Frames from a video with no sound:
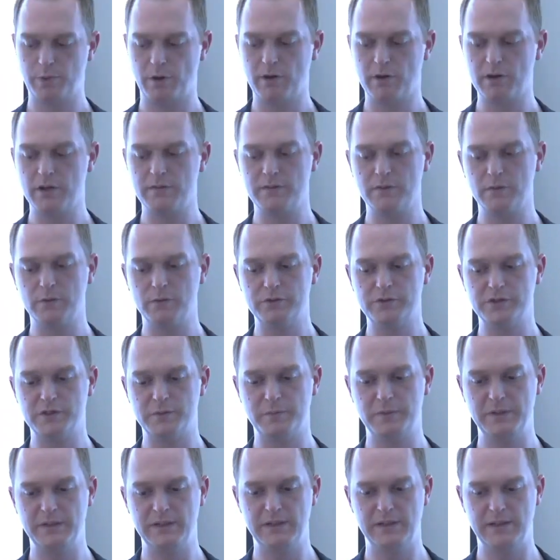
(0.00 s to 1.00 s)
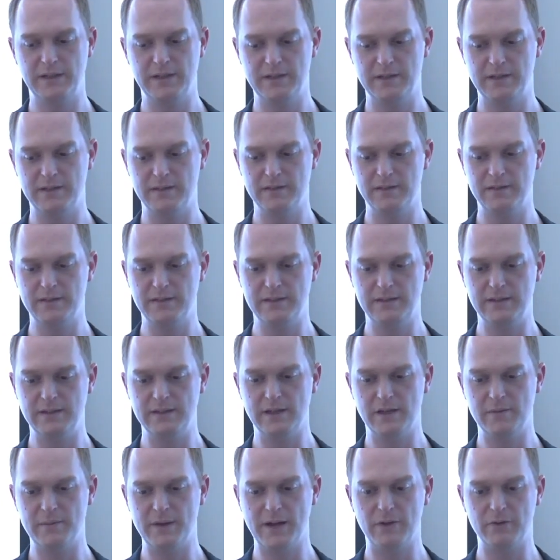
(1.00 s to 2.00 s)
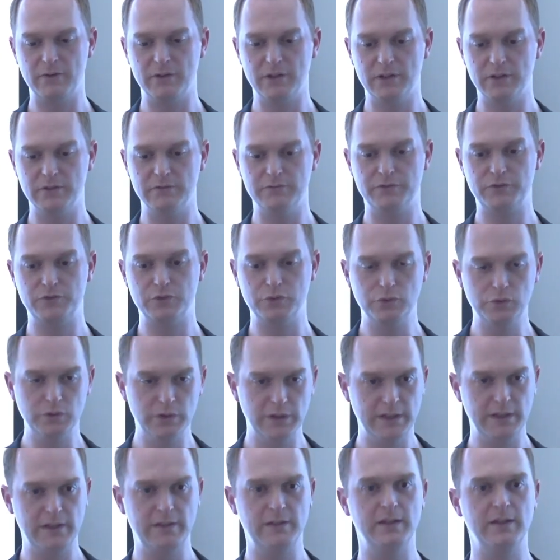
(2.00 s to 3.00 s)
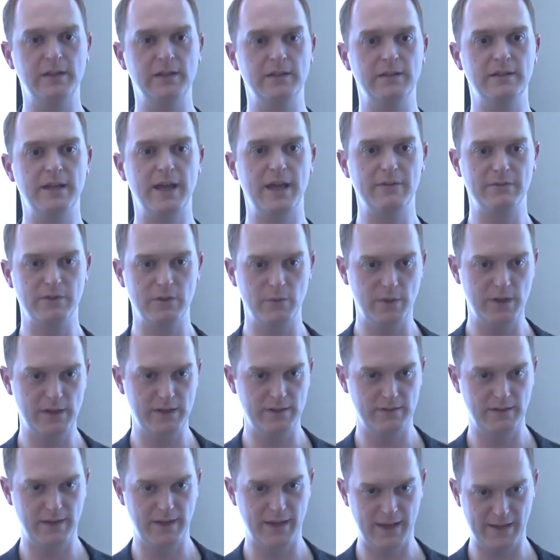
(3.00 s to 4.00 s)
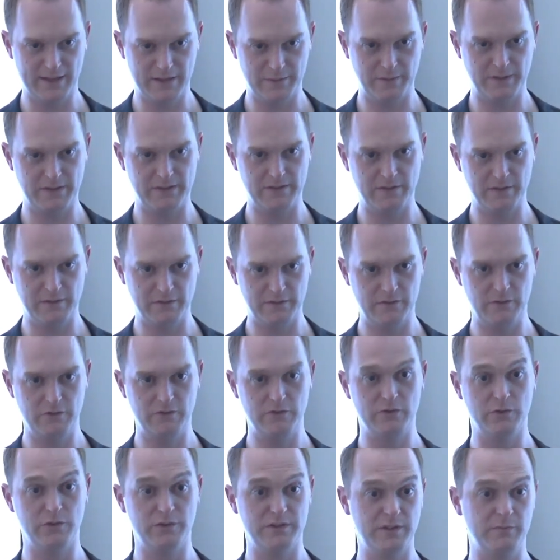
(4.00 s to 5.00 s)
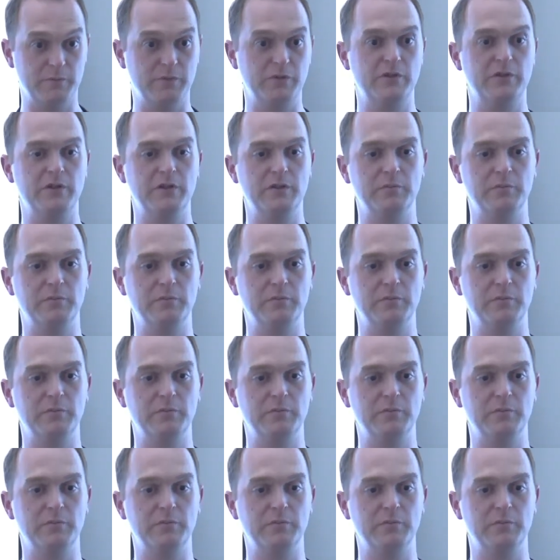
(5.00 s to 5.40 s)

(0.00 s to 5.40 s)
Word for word: part of it will just be in the amount of tooling and heavyweight aspect of the solution, so it's simpler to